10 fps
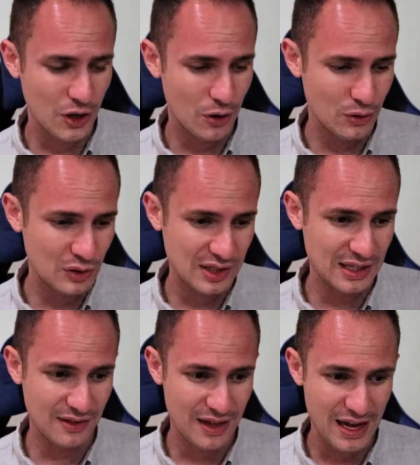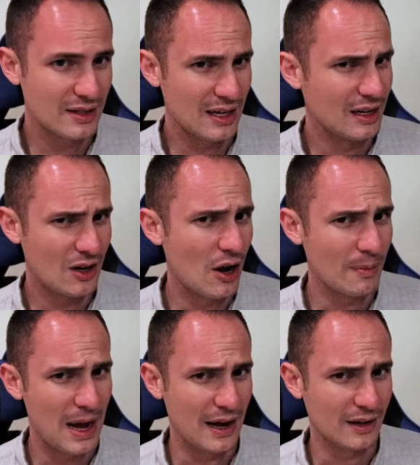goes and they send an
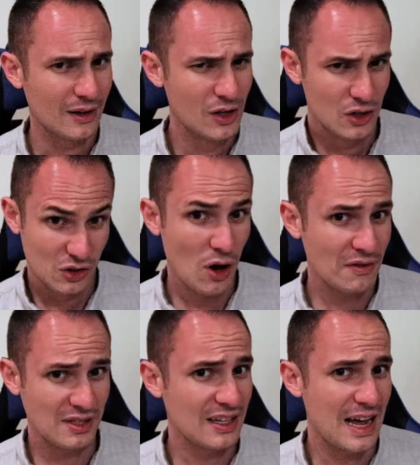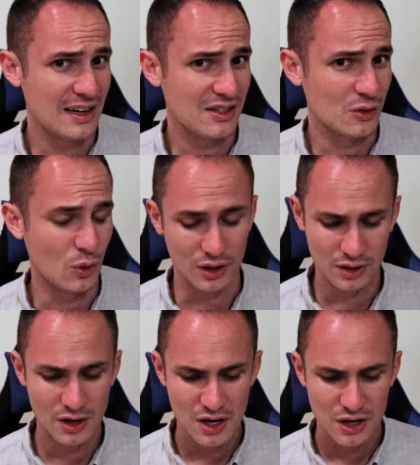automatic. So obviously that doesn't work.
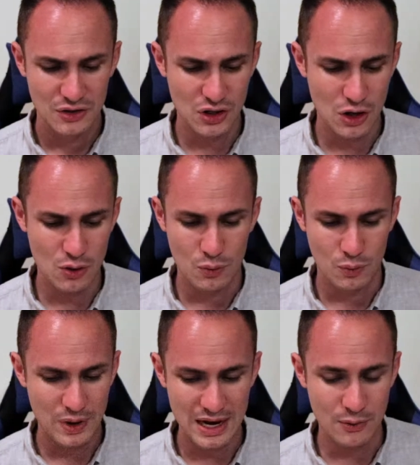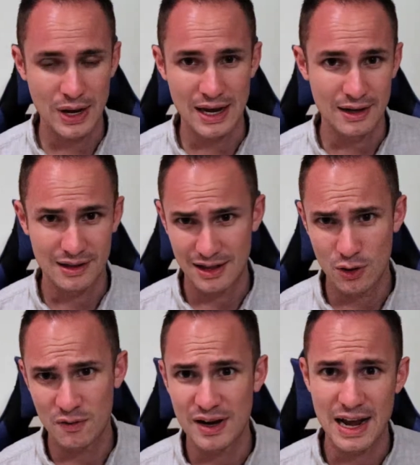So we had to wait. They
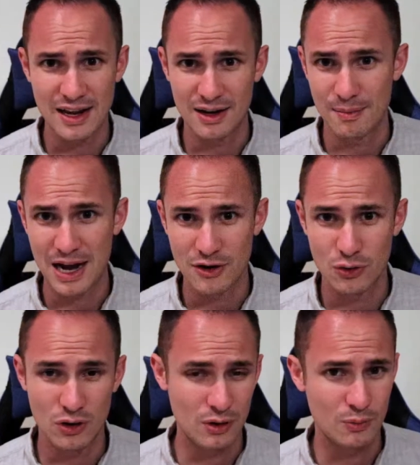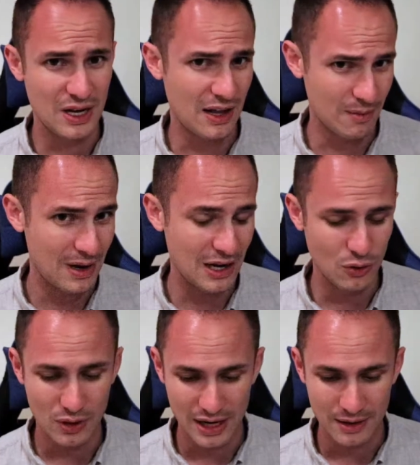overnighted a manual. We got the
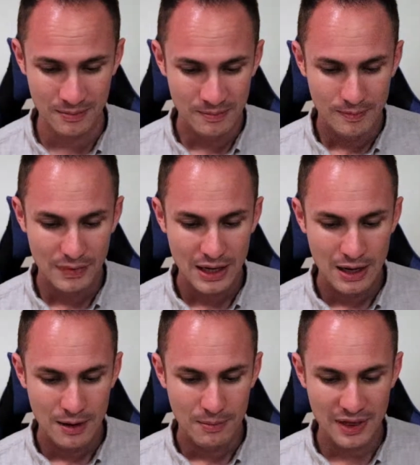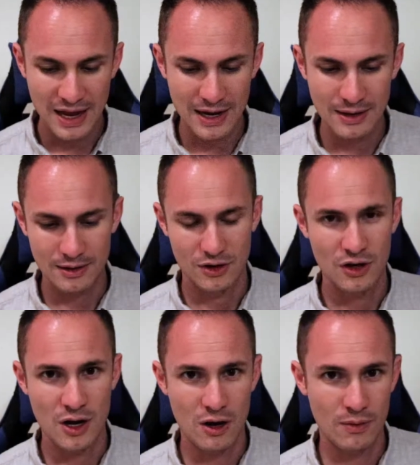manual in. But then, you
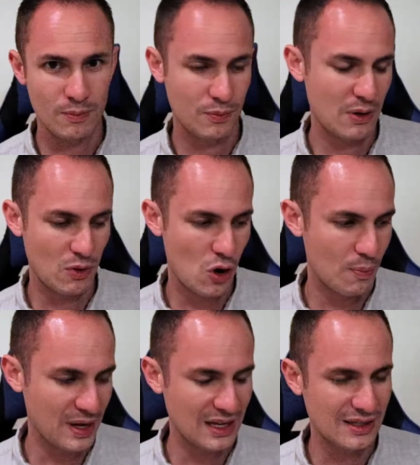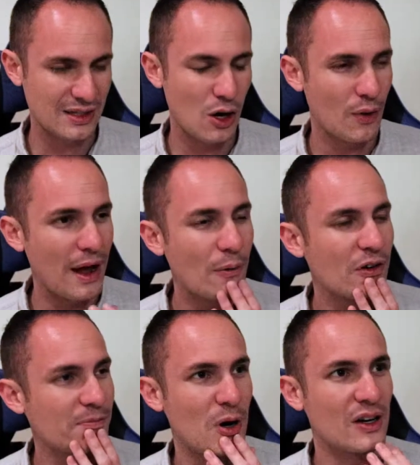know, we were hoping, so that would
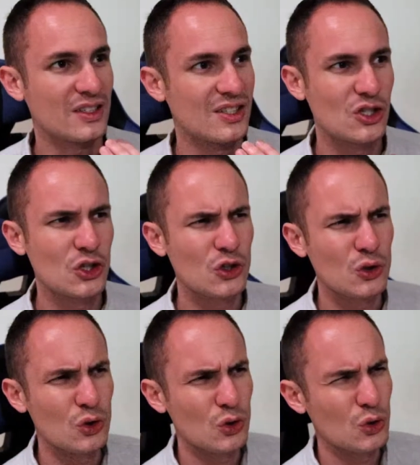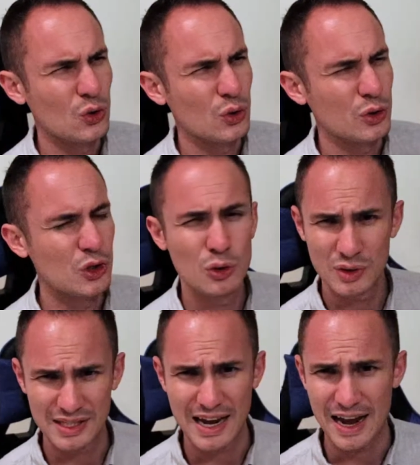have brought us to
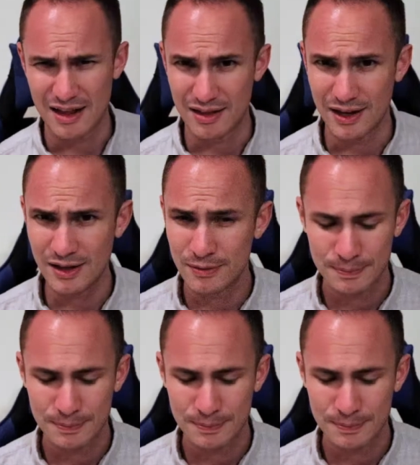Tuesday, I think.